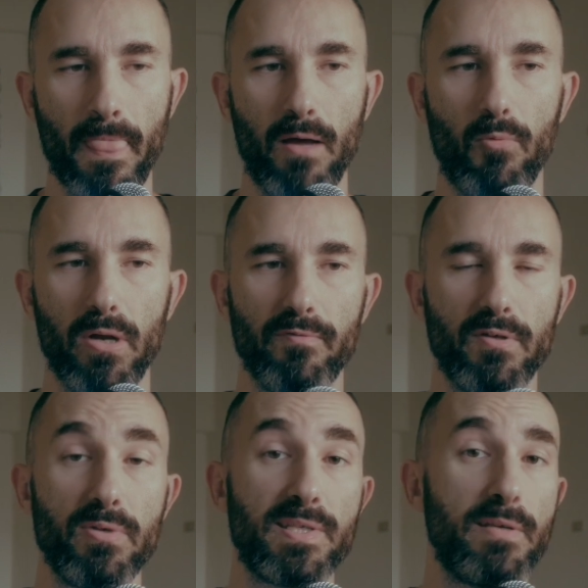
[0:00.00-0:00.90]
And one of
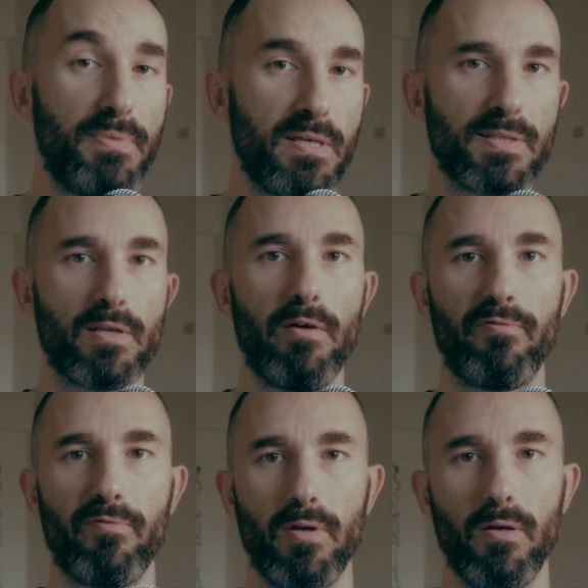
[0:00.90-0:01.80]
the recipients
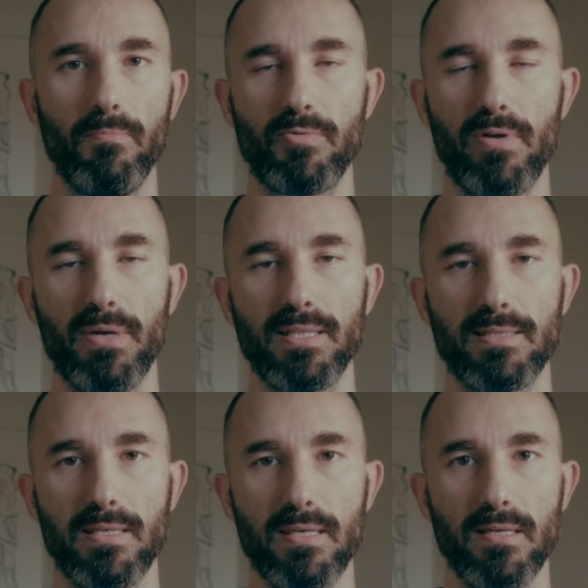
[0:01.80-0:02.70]
of Treeman's
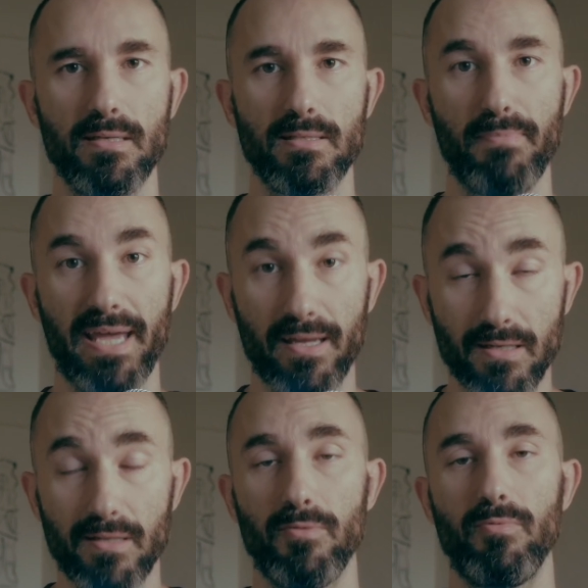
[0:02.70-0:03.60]
Tea is
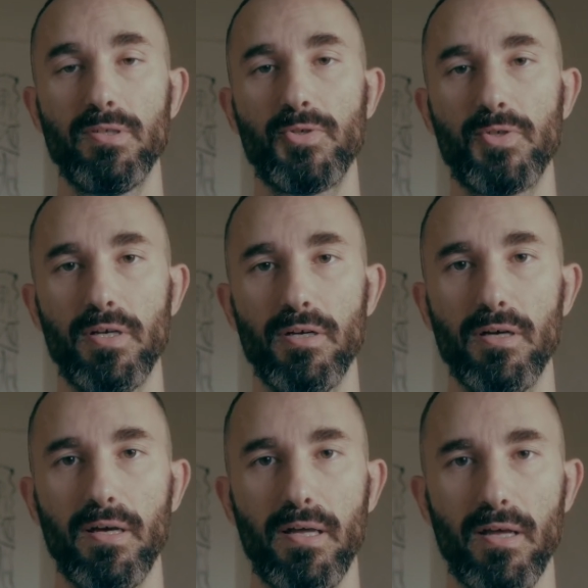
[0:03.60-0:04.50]
Megan,
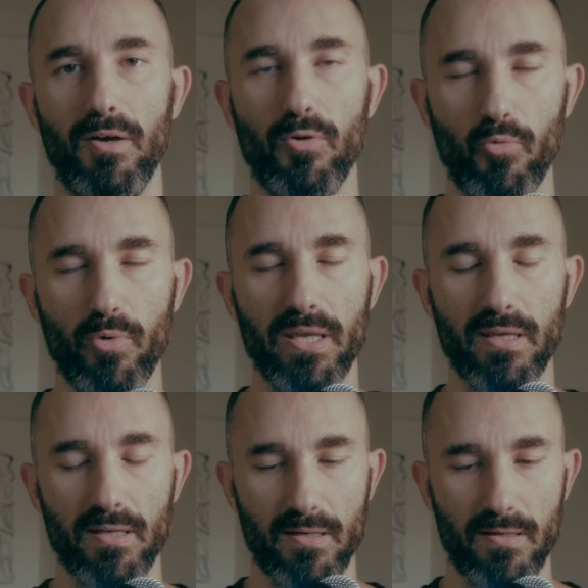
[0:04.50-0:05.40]
who
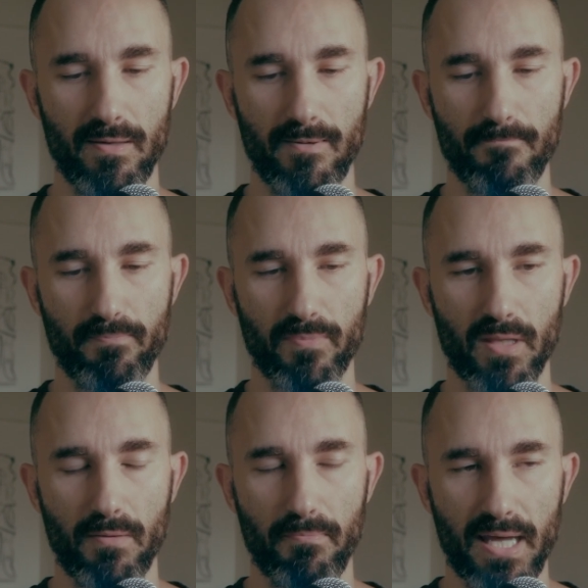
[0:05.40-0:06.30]
we
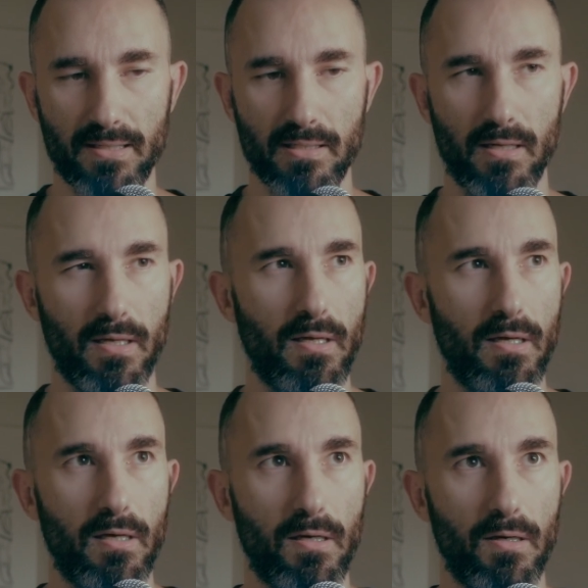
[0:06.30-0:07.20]
met.
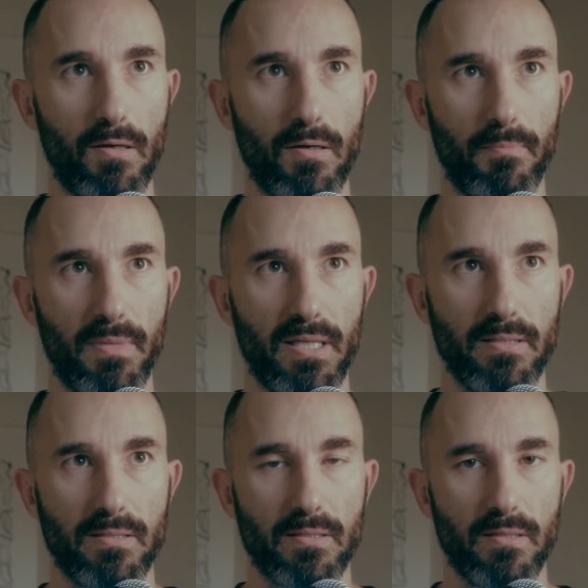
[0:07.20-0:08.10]

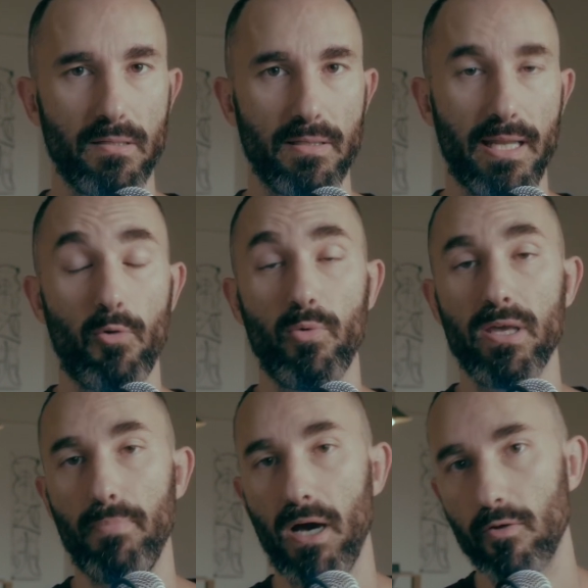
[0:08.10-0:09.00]
And now we
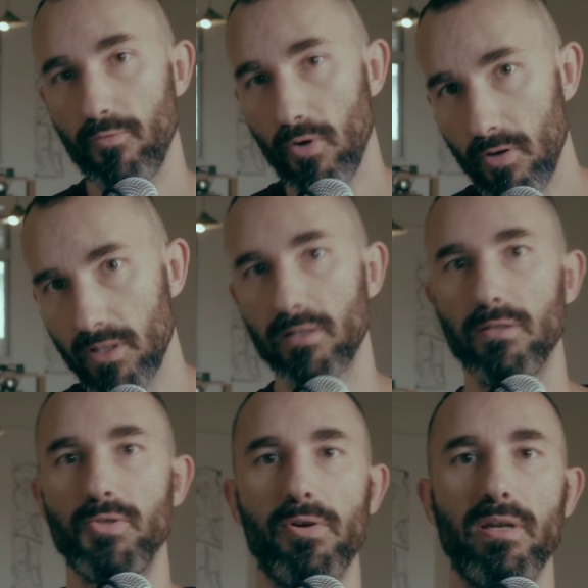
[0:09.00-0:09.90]
are part of her
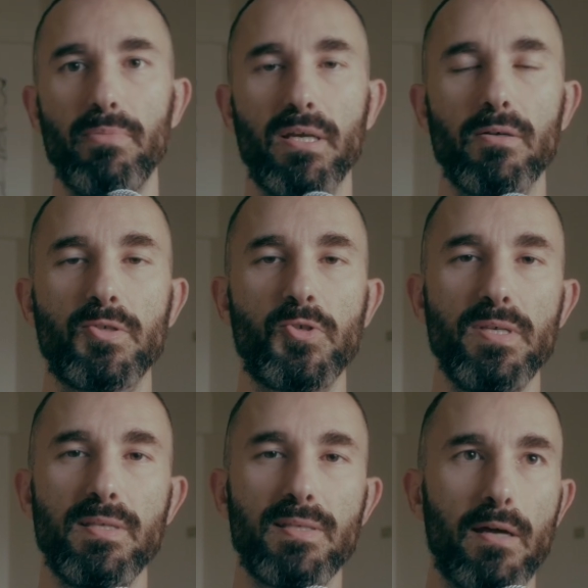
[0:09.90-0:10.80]
little journey, because
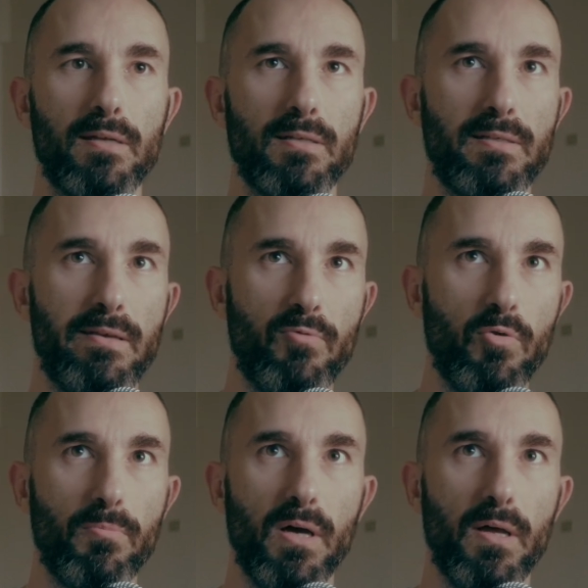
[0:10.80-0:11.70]
she started a tea
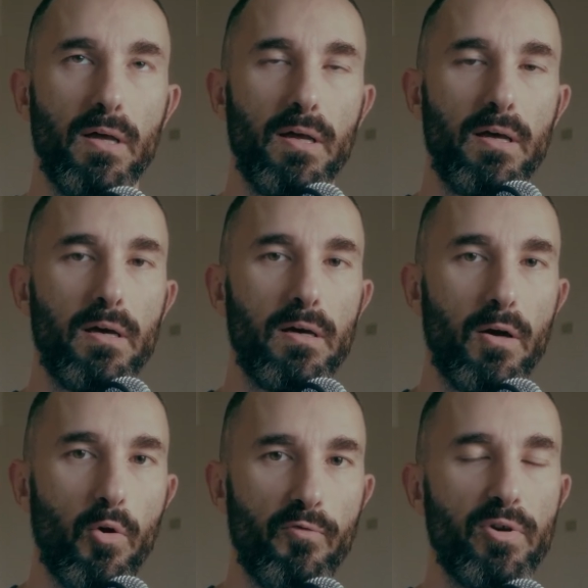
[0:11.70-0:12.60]
room
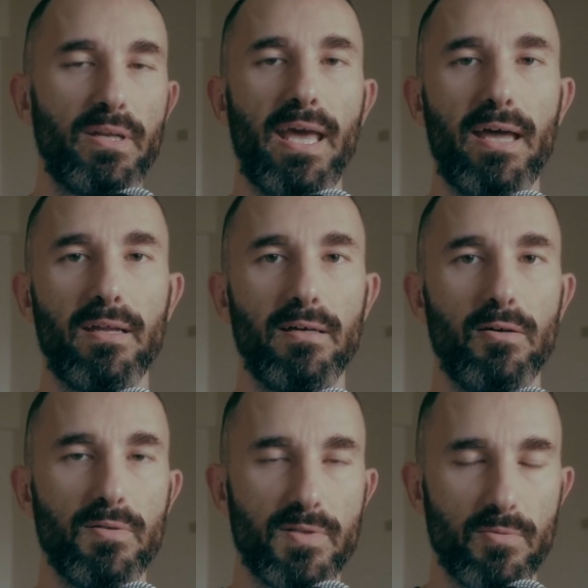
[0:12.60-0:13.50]
over in Canada,
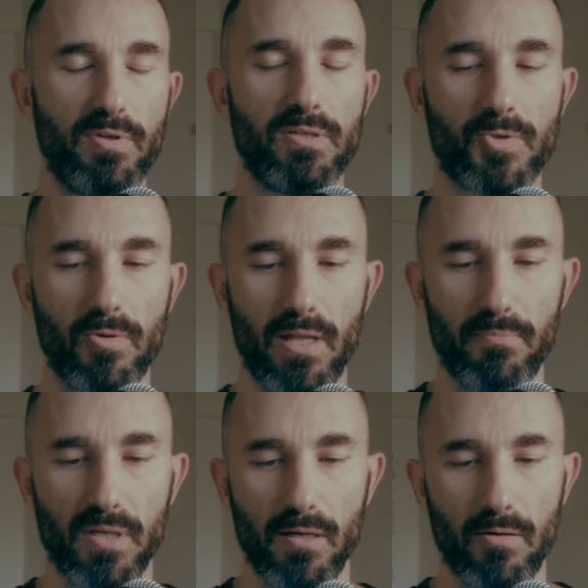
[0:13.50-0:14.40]
also British
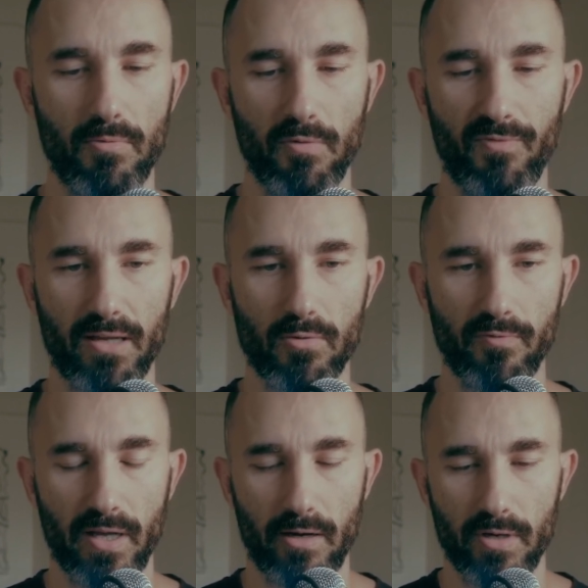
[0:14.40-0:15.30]
Columbia, around
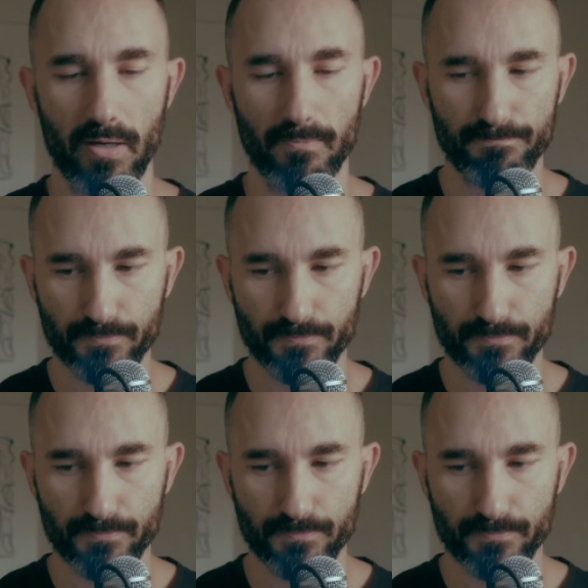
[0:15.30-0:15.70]
Vancouver area,